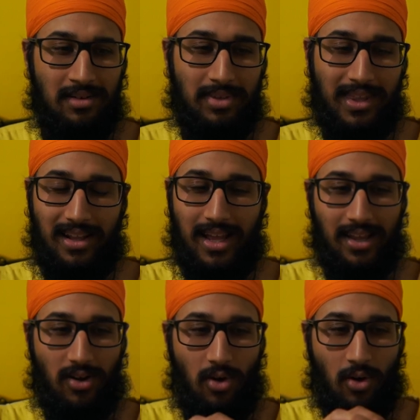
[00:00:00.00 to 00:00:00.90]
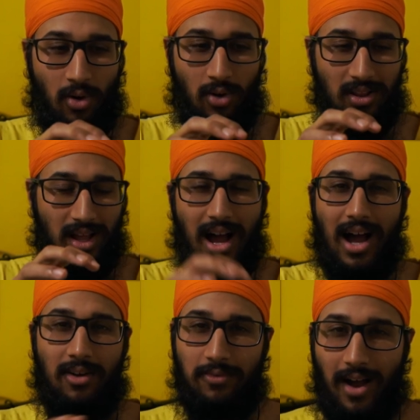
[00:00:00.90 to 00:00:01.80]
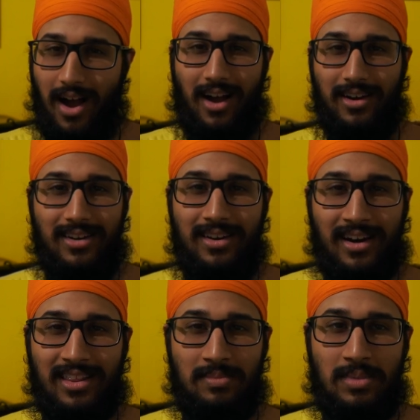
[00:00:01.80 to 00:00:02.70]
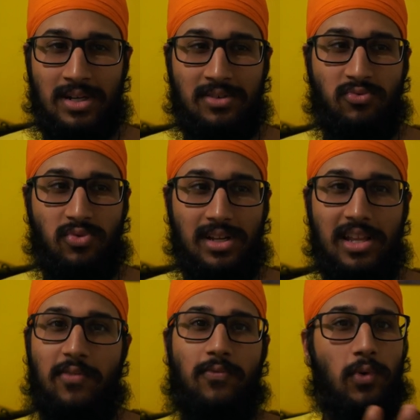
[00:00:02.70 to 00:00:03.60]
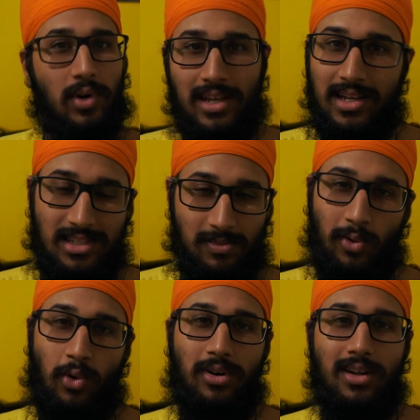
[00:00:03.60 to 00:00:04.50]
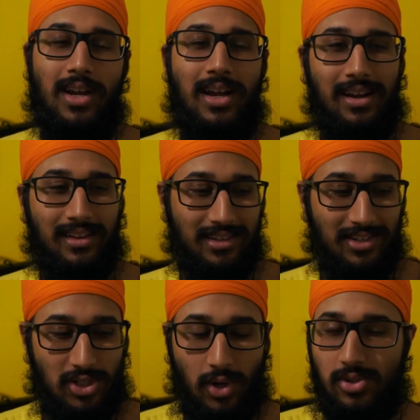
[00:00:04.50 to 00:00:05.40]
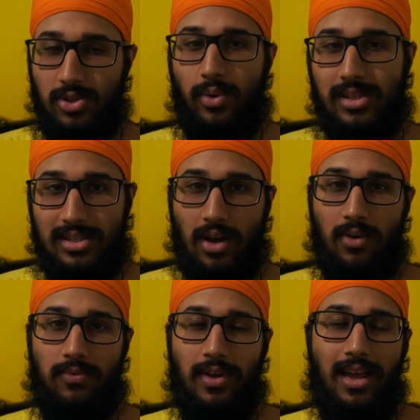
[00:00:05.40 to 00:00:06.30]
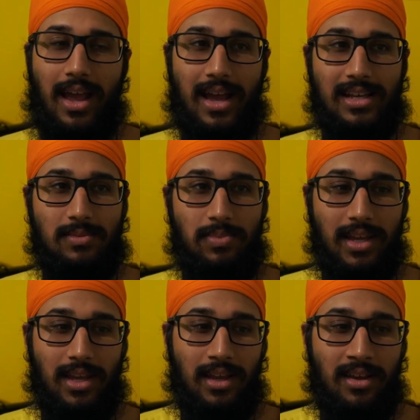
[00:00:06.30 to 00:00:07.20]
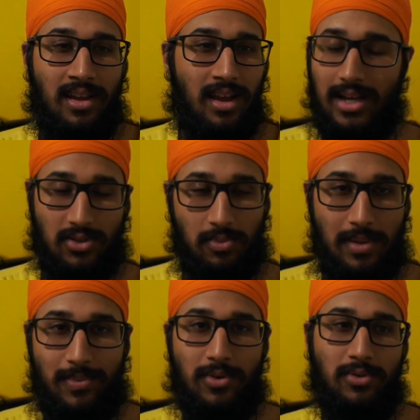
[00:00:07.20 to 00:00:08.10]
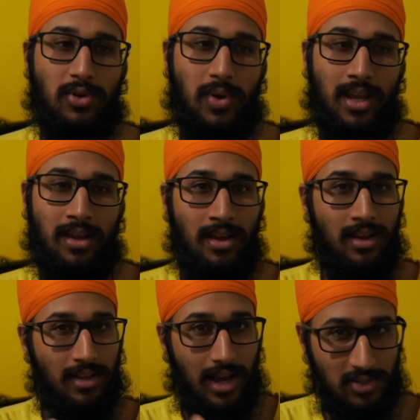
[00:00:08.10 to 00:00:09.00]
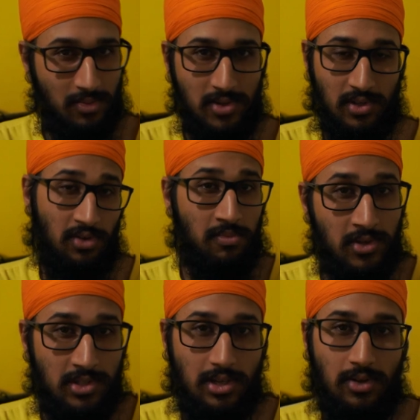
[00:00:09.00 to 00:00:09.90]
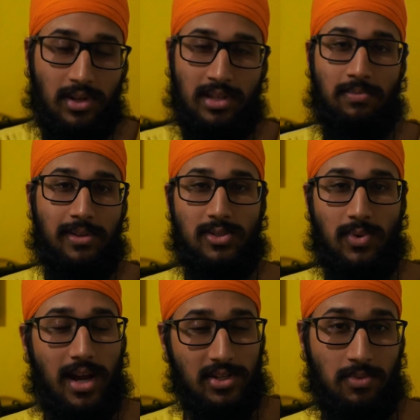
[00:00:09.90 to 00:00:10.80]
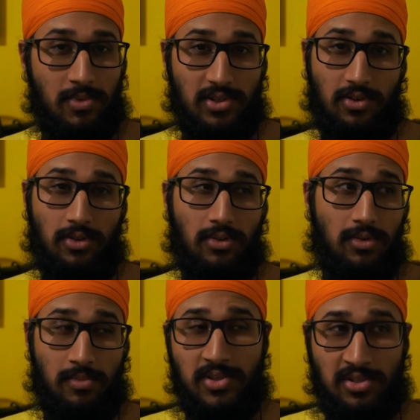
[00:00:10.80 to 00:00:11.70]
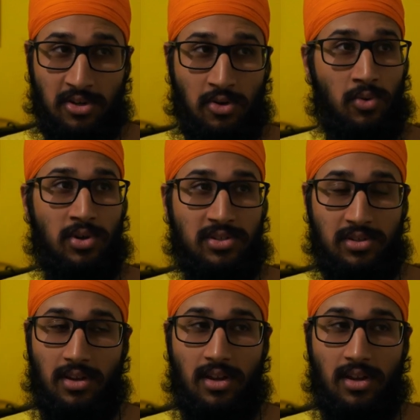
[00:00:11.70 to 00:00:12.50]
but they're like all half-hearted. None of them are really fully explored. Like, the show sold itself as being high school people doing High School Musical the musical in the place where High School Musical the musical was